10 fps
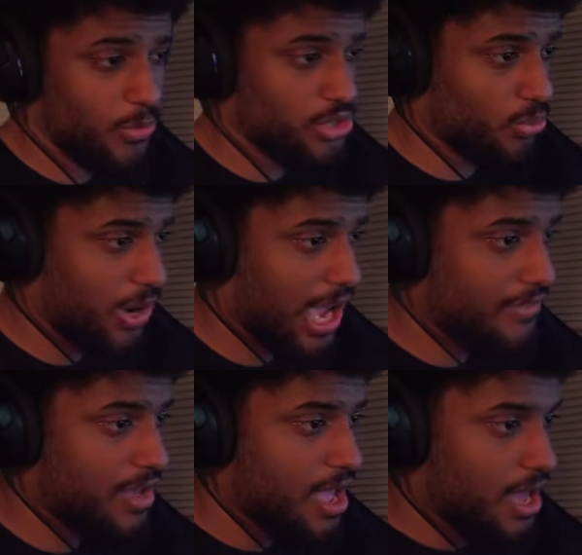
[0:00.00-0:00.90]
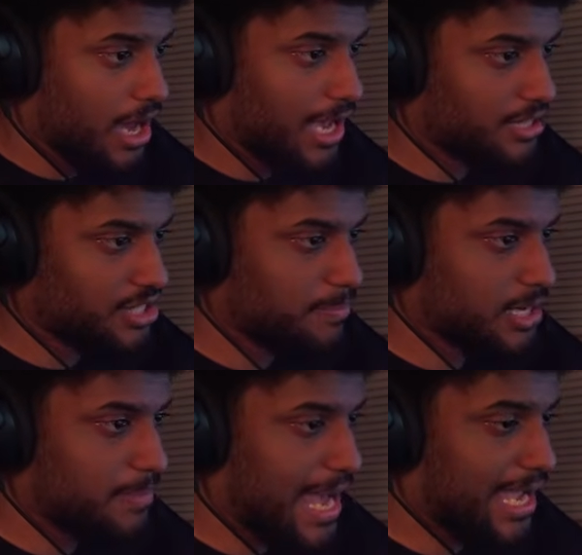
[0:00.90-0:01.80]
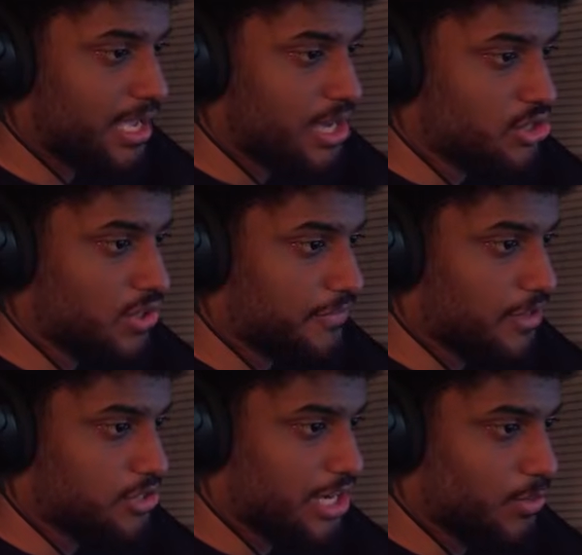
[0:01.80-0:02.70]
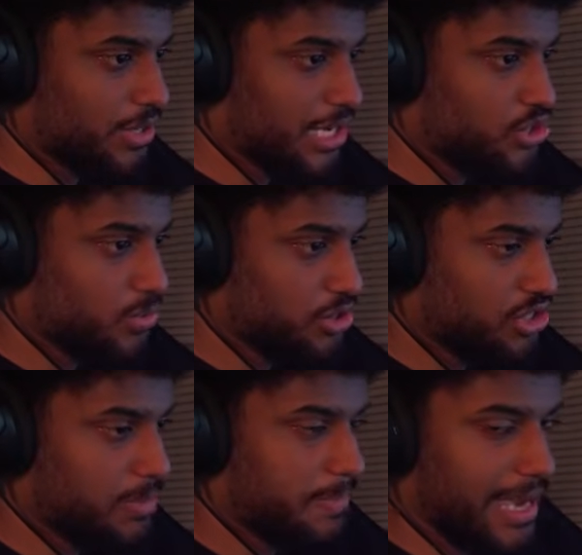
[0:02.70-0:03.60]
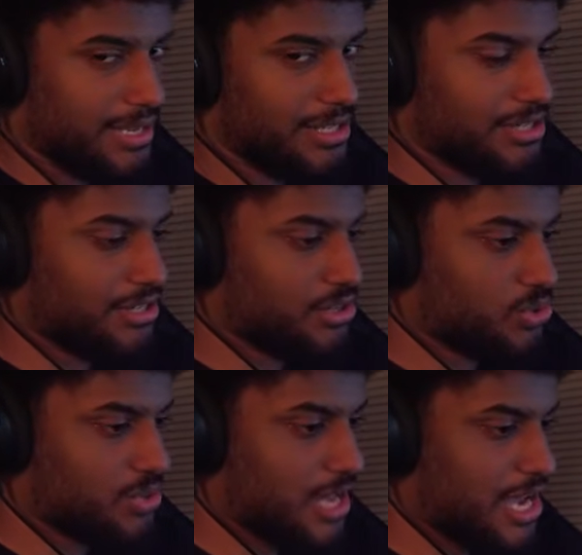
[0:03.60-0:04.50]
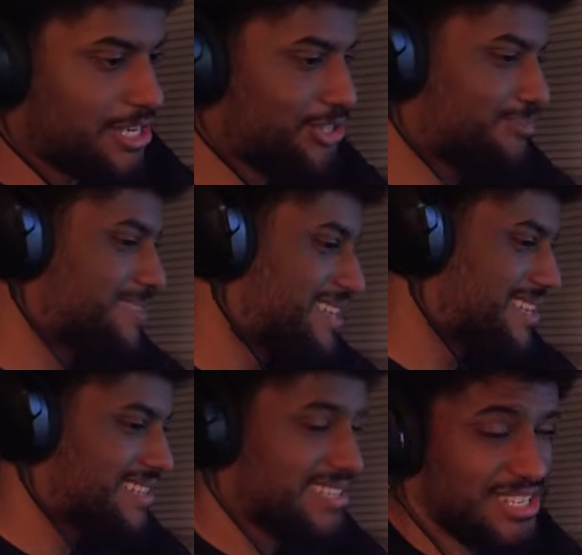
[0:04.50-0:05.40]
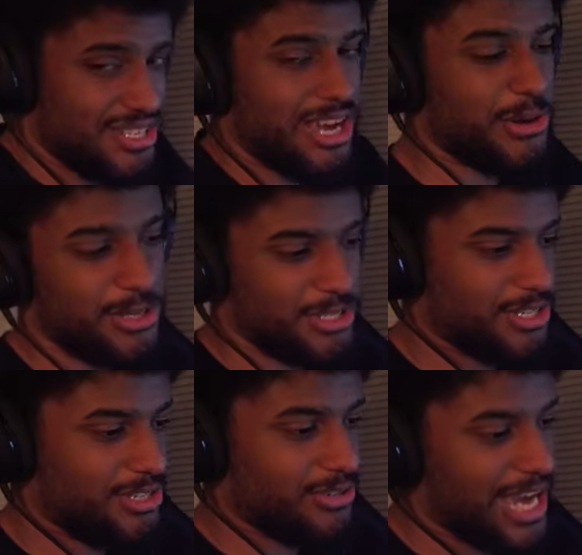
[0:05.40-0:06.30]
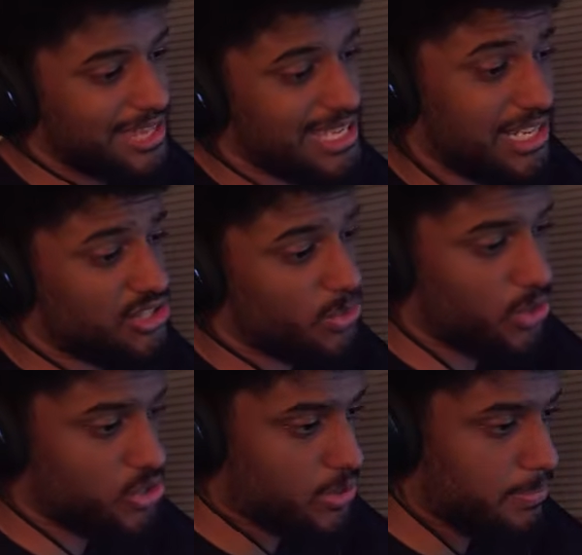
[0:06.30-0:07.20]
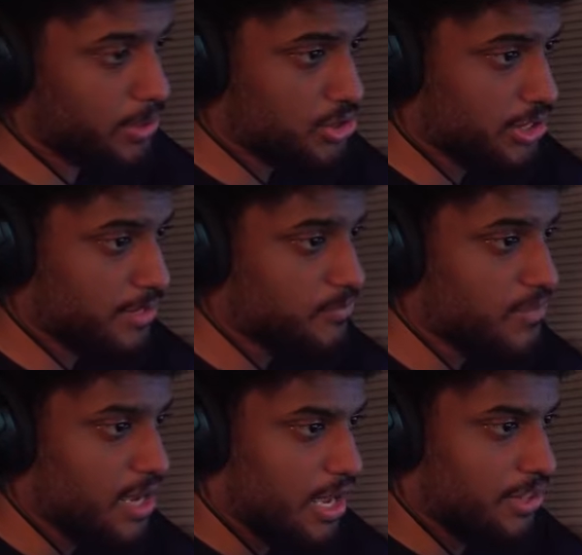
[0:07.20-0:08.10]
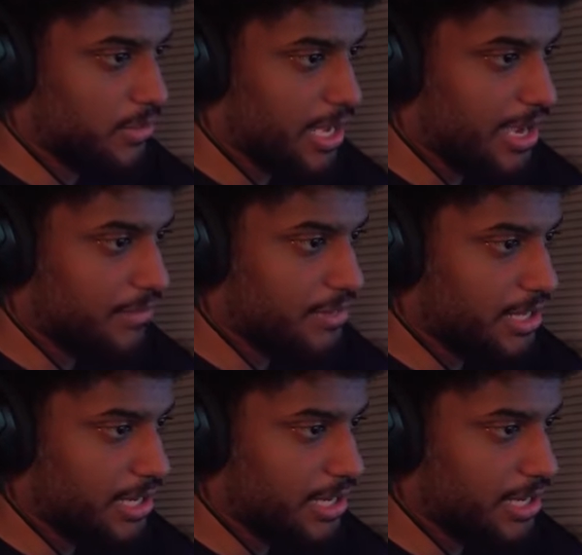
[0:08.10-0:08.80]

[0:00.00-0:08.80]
when you arrive and TP back. So if there's anyone next to you when you TP back, it does an additional slash. It doesn't auto execute. I think it's the worst one personally. Then we have the,